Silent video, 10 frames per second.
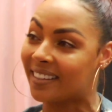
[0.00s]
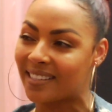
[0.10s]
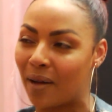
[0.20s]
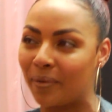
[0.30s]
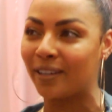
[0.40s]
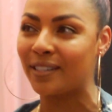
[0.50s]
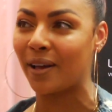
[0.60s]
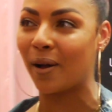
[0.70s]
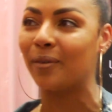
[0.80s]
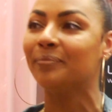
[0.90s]
this summer. So,
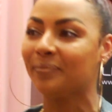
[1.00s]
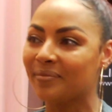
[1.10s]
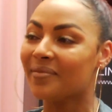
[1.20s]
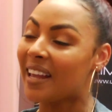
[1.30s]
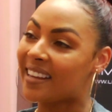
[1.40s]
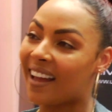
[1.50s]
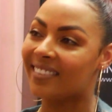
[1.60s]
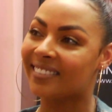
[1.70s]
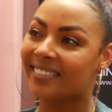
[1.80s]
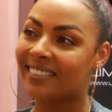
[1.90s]
what was
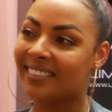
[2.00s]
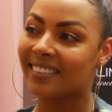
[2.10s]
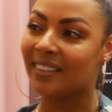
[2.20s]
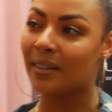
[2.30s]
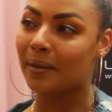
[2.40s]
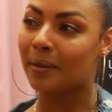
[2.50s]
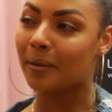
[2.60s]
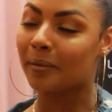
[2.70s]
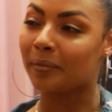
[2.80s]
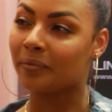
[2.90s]
the biggest challenge
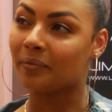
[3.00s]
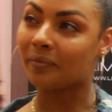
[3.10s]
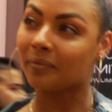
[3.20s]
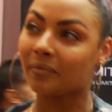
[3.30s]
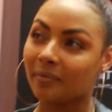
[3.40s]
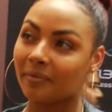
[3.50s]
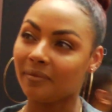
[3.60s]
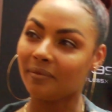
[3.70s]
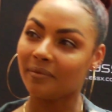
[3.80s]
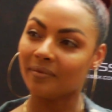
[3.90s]
kind of creating this
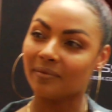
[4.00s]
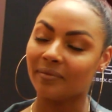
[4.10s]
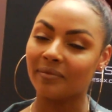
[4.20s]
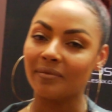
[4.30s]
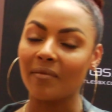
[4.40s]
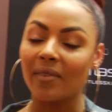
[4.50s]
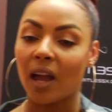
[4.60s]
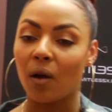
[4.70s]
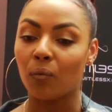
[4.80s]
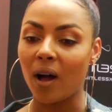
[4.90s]
line for you?
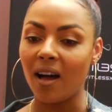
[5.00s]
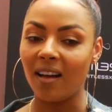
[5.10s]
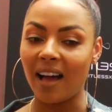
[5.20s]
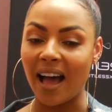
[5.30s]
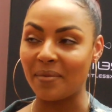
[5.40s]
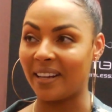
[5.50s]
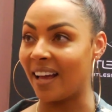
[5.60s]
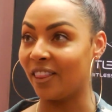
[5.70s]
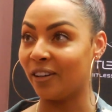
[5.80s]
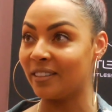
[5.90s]
Well, I mean,
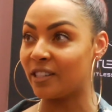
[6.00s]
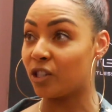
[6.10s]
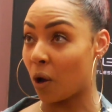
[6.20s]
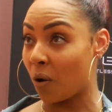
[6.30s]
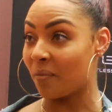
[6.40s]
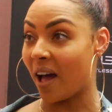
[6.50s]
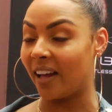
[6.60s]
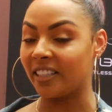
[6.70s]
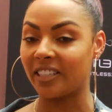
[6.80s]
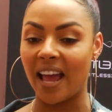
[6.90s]
I learned so
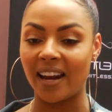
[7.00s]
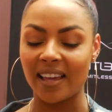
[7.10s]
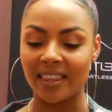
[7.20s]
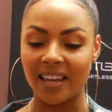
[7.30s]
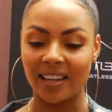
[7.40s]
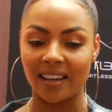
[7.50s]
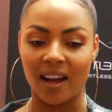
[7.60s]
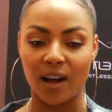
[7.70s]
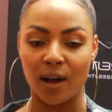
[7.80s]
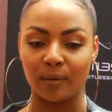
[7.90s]
much, and I think
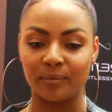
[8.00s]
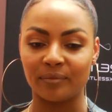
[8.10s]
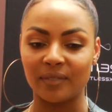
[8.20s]
um,